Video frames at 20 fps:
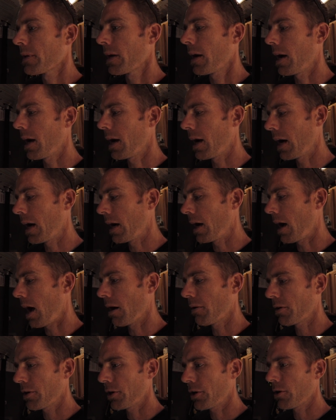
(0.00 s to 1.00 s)
Uh,
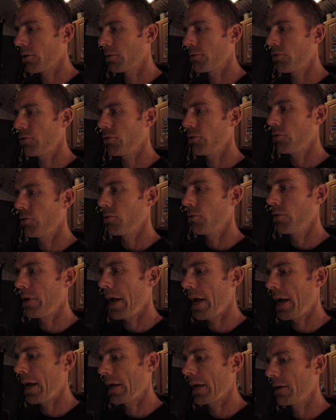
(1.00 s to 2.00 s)
I'm gonna go to
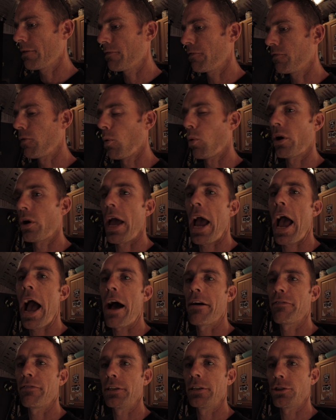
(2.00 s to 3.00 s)
a four and a
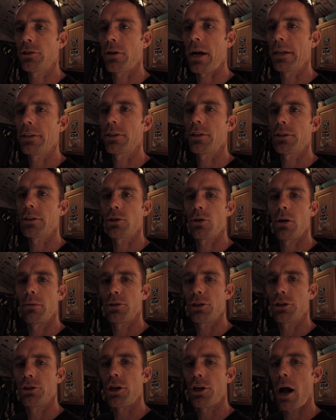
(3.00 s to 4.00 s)
half inch riser, so
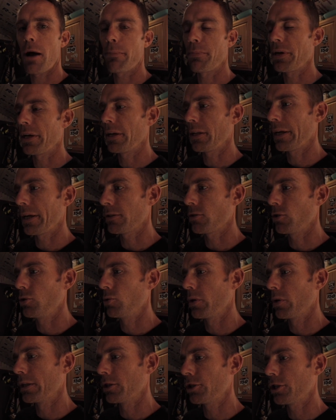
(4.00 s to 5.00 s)
I'm just dropping it like
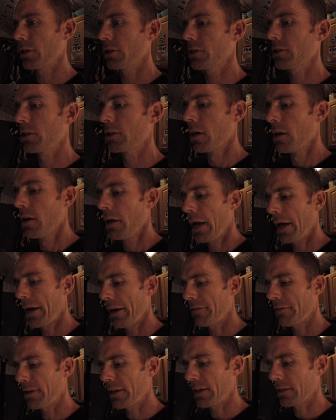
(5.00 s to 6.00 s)
two inches, and
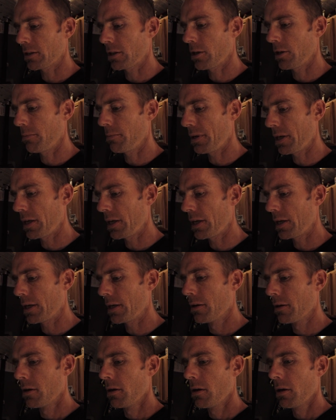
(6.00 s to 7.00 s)
I think it's gonna
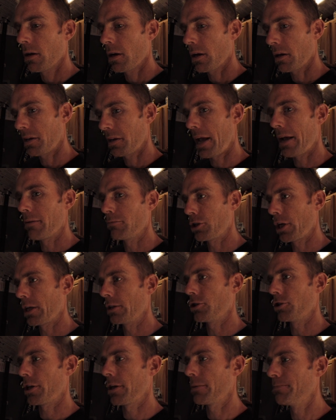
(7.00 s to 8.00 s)
be game
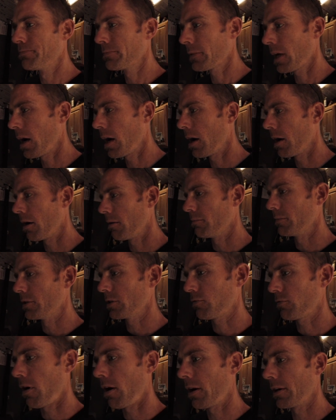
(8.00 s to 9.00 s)
changer um,
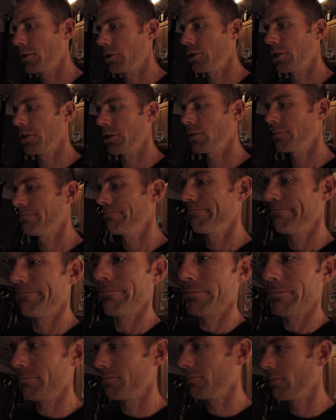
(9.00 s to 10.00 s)
as far as just
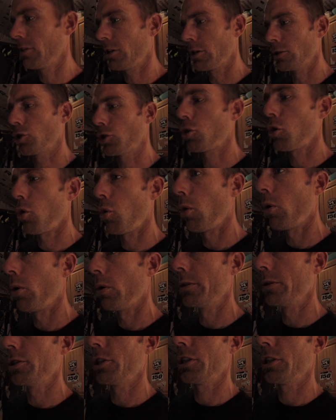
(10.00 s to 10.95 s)
control and